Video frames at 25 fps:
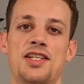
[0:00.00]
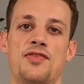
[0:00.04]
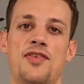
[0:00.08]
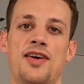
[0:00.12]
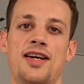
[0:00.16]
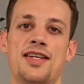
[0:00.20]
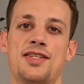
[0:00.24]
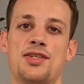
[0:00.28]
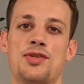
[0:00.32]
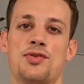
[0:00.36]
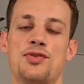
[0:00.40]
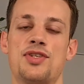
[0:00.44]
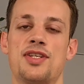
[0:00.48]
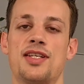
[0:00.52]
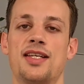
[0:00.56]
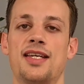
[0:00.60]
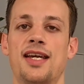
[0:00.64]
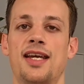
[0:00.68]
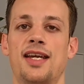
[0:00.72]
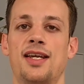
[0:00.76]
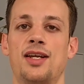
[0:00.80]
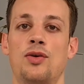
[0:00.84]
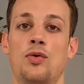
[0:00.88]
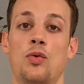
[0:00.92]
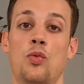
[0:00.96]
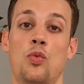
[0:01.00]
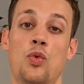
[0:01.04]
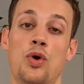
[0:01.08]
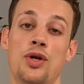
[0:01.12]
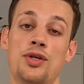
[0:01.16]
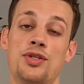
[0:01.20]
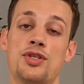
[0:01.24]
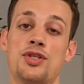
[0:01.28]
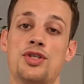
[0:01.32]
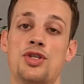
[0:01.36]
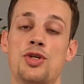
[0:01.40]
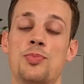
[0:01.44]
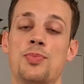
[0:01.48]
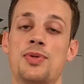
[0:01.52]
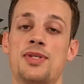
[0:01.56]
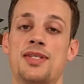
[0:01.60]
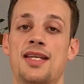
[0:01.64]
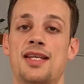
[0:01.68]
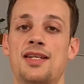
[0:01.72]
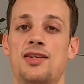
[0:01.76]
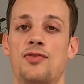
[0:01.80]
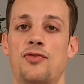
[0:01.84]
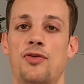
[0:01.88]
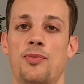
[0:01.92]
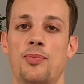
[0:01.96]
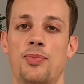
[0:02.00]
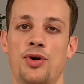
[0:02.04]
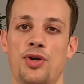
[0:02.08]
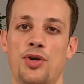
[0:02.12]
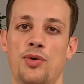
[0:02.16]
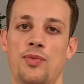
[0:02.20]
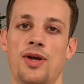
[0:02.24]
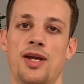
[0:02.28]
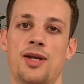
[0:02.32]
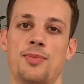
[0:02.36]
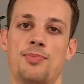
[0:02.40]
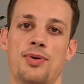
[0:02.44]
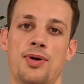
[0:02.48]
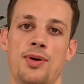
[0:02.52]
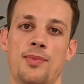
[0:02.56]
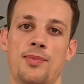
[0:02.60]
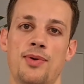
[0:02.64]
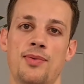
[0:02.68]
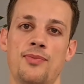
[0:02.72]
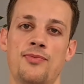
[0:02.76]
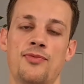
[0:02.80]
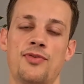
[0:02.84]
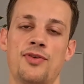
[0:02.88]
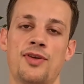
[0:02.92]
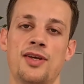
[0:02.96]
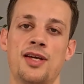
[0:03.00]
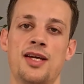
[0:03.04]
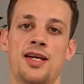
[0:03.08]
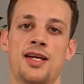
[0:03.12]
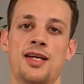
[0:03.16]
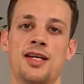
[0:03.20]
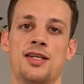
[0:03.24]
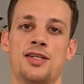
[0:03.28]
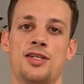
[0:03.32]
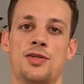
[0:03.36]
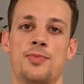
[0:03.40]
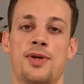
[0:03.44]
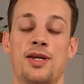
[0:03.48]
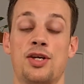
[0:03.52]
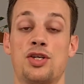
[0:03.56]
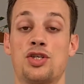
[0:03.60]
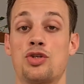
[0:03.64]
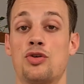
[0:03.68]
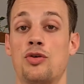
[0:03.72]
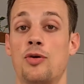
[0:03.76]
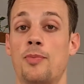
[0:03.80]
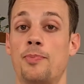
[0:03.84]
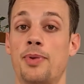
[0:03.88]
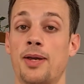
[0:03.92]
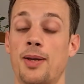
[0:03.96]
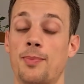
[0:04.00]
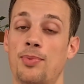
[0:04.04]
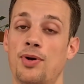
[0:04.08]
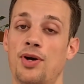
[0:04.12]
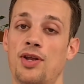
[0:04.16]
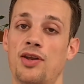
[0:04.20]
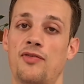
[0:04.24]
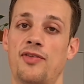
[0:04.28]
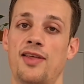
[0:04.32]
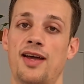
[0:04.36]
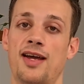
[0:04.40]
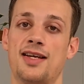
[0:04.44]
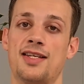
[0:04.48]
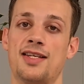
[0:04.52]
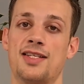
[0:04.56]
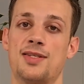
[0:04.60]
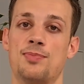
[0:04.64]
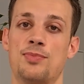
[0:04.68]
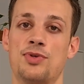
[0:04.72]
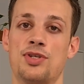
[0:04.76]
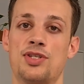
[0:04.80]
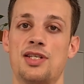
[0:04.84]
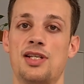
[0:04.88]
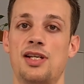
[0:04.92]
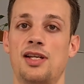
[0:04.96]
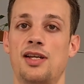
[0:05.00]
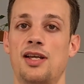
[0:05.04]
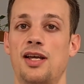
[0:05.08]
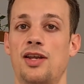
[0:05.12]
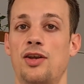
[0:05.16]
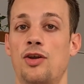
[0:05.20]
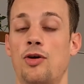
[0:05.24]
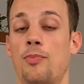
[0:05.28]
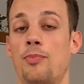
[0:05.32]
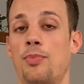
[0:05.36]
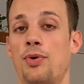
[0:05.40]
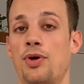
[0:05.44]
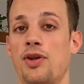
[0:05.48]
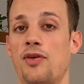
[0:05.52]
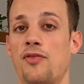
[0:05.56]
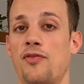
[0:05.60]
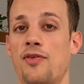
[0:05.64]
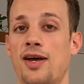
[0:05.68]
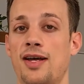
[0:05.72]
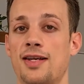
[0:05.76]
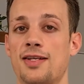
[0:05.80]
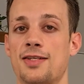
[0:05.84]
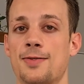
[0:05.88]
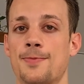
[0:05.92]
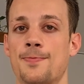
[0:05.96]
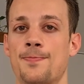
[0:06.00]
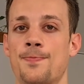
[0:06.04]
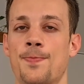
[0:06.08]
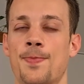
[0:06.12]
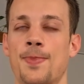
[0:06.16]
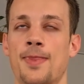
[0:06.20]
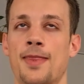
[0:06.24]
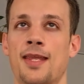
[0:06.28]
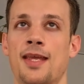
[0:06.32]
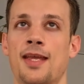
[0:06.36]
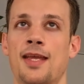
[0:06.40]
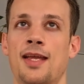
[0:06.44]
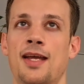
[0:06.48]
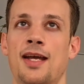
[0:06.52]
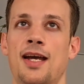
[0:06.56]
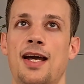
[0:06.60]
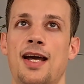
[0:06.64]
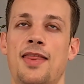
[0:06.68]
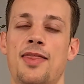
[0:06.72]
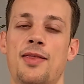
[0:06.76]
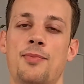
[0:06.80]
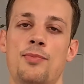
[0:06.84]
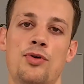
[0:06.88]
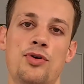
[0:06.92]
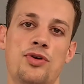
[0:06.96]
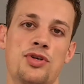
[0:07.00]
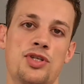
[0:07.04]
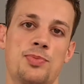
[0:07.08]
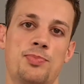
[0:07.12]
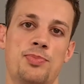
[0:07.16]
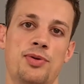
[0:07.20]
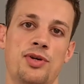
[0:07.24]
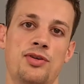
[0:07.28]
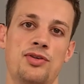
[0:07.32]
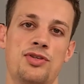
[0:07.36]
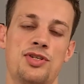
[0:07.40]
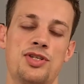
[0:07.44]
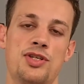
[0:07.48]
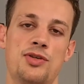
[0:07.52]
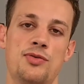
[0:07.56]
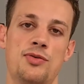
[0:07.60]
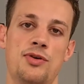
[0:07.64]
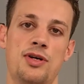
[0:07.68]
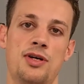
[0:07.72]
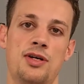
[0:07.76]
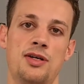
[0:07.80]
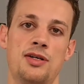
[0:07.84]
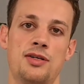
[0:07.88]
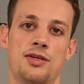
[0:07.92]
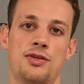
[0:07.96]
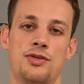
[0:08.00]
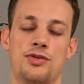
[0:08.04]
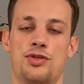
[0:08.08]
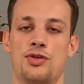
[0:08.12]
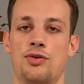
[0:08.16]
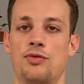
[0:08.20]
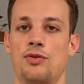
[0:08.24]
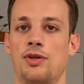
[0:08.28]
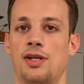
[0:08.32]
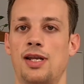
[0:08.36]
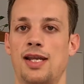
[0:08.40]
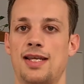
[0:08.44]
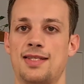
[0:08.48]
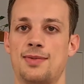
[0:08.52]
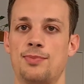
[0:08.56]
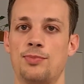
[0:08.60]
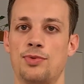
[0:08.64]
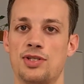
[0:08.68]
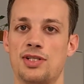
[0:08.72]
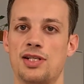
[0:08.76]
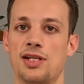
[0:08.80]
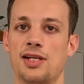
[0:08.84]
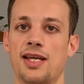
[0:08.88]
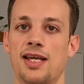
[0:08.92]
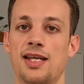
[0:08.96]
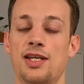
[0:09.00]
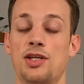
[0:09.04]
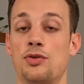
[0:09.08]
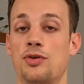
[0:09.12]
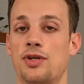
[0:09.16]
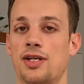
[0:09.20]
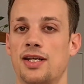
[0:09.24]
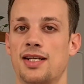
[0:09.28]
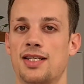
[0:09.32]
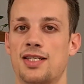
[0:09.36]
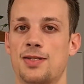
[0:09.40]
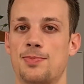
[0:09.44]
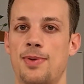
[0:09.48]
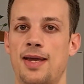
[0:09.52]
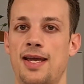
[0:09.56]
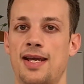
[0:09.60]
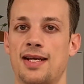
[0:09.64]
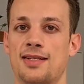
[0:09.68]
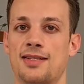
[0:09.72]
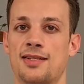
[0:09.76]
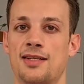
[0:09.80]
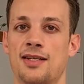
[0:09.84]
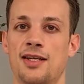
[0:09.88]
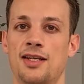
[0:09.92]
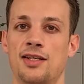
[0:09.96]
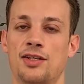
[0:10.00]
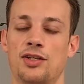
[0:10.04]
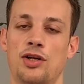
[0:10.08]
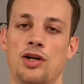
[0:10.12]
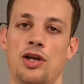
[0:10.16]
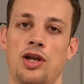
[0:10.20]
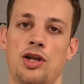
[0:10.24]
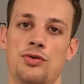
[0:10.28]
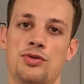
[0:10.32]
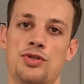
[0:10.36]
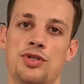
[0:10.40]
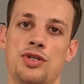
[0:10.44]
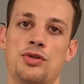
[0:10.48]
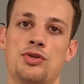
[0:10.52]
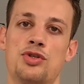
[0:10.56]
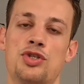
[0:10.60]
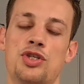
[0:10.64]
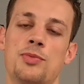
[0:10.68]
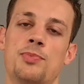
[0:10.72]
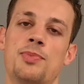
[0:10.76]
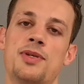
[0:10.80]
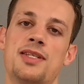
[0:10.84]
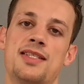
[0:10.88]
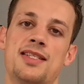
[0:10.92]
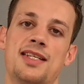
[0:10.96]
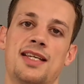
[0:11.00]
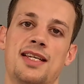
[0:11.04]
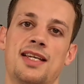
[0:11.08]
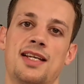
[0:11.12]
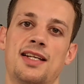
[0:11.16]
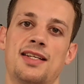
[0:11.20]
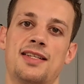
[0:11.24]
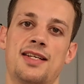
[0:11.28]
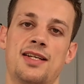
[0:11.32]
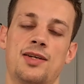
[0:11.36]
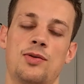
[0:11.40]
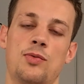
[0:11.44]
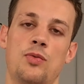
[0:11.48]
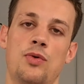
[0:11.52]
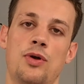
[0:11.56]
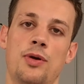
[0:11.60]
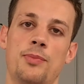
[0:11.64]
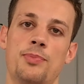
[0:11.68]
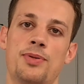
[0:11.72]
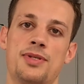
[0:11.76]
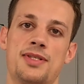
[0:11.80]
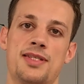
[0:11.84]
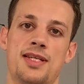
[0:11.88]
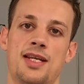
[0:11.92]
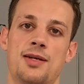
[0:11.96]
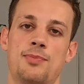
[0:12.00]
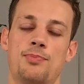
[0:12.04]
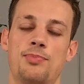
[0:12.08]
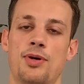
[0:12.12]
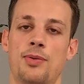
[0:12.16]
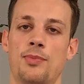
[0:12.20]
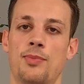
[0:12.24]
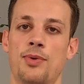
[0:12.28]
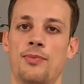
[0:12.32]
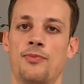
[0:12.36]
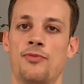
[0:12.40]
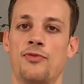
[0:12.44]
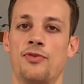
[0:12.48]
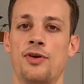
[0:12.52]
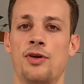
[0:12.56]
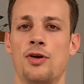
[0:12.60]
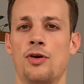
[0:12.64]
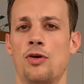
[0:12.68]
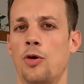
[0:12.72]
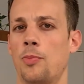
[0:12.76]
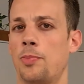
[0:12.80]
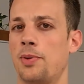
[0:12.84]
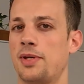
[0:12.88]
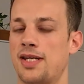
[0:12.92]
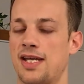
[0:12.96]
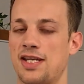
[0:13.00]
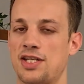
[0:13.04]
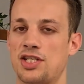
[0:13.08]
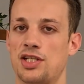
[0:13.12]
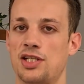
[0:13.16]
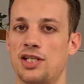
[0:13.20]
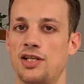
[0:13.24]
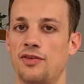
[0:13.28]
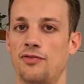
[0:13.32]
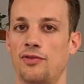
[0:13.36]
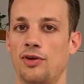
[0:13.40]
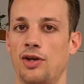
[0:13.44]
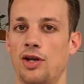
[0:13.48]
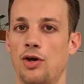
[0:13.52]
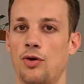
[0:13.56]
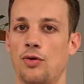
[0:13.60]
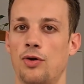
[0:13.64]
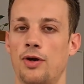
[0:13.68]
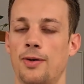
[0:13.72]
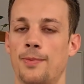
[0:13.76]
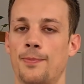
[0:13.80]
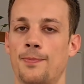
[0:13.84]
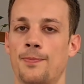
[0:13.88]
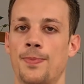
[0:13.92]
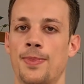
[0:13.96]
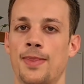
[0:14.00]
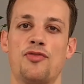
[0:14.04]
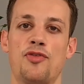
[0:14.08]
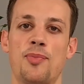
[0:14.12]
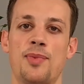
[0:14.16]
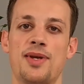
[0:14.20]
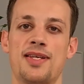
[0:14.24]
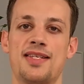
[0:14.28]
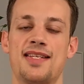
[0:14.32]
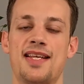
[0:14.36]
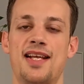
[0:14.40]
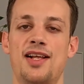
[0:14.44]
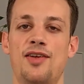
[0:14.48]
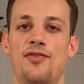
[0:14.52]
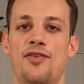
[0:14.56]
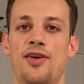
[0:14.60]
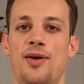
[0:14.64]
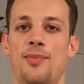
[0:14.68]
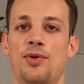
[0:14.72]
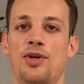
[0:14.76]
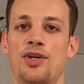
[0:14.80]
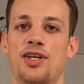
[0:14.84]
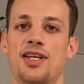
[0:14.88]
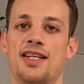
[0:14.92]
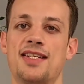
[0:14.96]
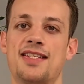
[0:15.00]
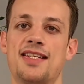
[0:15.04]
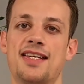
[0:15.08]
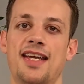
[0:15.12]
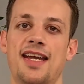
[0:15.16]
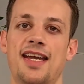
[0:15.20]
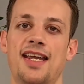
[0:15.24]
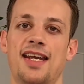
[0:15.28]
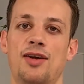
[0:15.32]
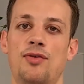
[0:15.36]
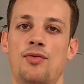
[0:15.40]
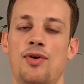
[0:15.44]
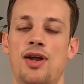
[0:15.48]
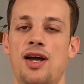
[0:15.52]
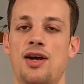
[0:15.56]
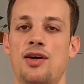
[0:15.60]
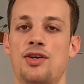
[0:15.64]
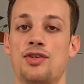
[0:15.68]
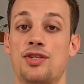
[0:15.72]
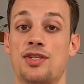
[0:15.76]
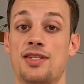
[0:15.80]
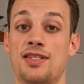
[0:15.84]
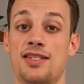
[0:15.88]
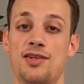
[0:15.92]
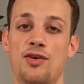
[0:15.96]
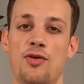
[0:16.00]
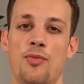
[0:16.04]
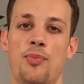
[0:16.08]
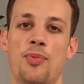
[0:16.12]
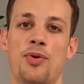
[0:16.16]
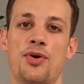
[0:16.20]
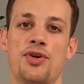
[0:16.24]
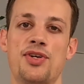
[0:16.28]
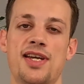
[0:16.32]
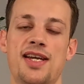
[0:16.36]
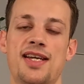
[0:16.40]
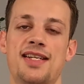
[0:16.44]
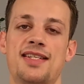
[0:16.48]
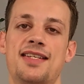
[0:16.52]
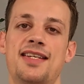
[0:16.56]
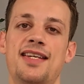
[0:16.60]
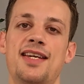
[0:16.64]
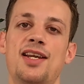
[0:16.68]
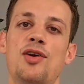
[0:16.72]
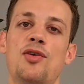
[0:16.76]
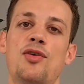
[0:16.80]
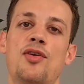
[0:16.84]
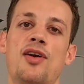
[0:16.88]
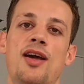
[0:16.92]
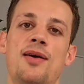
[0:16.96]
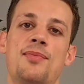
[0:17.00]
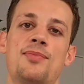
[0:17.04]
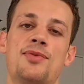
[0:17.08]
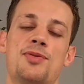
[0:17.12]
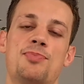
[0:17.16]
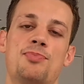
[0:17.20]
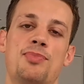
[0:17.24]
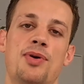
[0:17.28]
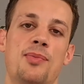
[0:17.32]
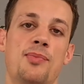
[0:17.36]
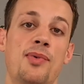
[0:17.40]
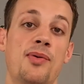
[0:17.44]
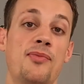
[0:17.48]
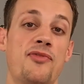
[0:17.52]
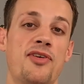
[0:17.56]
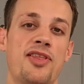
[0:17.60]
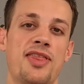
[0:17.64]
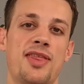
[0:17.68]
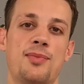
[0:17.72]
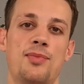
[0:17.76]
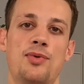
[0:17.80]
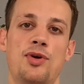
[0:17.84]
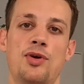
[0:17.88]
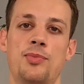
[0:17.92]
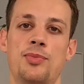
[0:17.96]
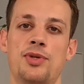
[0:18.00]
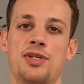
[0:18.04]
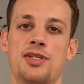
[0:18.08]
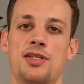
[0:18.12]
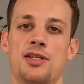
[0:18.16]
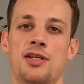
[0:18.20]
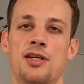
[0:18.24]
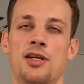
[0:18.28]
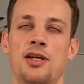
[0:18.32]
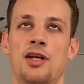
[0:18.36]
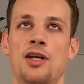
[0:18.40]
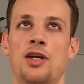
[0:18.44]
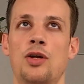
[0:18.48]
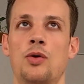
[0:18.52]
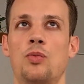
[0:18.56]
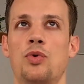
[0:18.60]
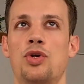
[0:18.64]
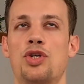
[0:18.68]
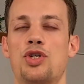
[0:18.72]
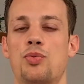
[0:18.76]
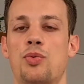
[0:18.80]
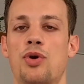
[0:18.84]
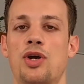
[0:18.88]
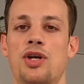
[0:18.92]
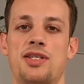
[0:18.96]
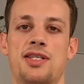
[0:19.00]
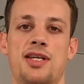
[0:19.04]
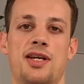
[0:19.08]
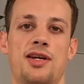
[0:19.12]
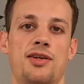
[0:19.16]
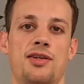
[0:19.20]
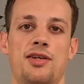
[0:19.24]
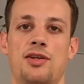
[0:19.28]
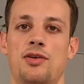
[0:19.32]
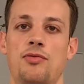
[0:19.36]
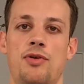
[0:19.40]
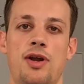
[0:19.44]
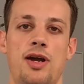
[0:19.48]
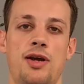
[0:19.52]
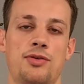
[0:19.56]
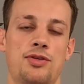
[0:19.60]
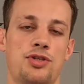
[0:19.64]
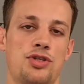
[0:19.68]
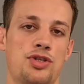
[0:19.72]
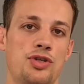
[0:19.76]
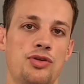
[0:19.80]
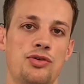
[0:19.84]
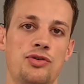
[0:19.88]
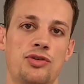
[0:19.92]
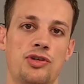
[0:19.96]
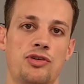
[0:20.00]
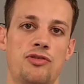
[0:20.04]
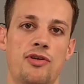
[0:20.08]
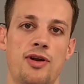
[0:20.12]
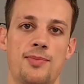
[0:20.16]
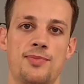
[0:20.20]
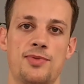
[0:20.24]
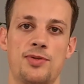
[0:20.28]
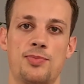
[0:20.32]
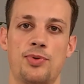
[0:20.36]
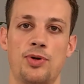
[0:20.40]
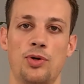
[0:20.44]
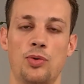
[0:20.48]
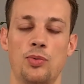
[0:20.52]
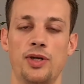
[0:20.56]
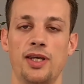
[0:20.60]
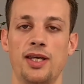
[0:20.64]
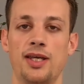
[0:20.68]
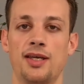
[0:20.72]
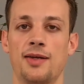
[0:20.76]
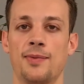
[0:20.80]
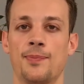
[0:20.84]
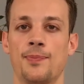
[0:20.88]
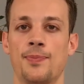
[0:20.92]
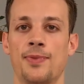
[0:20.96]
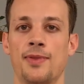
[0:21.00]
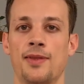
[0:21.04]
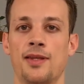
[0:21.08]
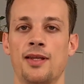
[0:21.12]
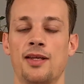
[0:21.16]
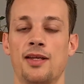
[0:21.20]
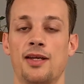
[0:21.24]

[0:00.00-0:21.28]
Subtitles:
I'd advise you to gain 1 to 2% of your body weight per month to make sure a big part of that is muscle and not body fat. And the more experienced you are, so the less muscle gain you can expect, the closer you should be sticking to the 1% per month, or potentially even lower. And so for myself, I'm looking to gain around 0.8 kilograms per month at the moment, which works out at around 200 grams per week.